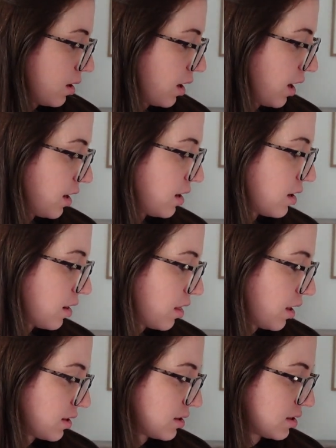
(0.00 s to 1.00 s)
in
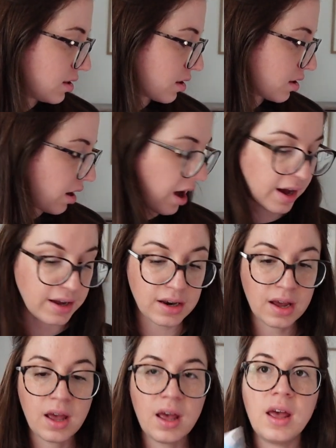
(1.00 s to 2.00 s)
this guide,
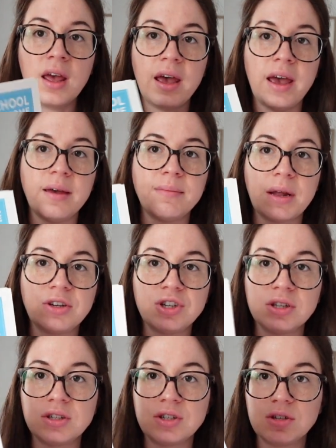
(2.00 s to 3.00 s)
it
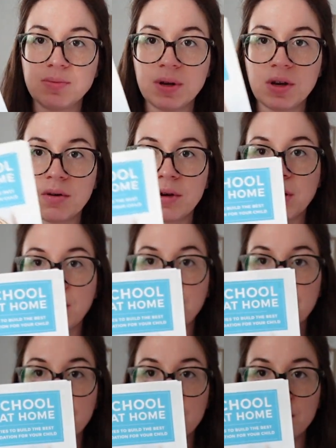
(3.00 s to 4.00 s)
mentions to be going
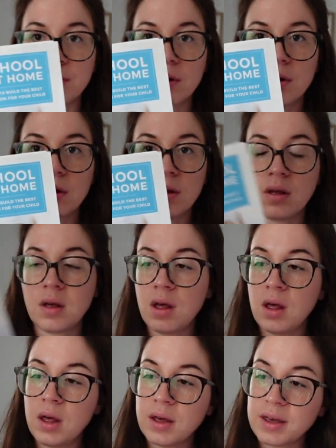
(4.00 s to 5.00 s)
through
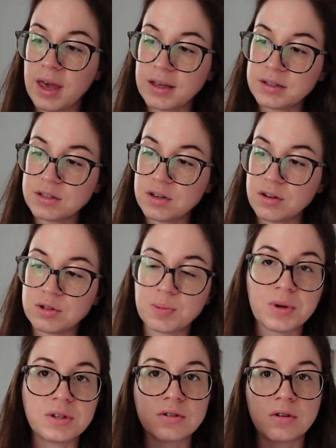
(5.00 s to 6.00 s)
Kate Snow's
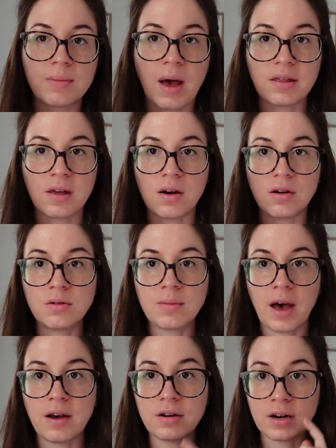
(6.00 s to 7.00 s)
Preschool Math at Home.
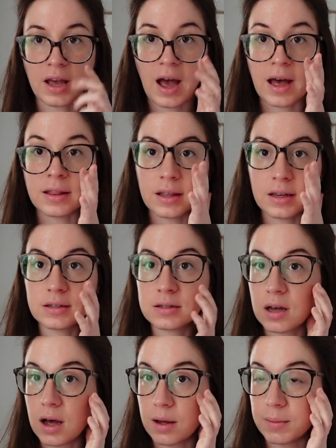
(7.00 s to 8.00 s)
I already had this
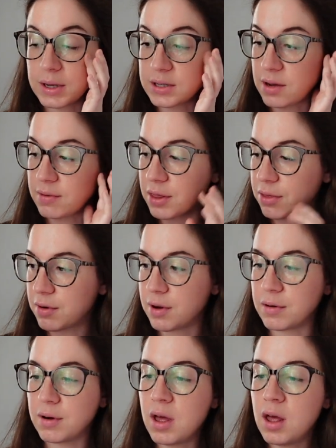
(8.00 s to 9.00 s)
because I went through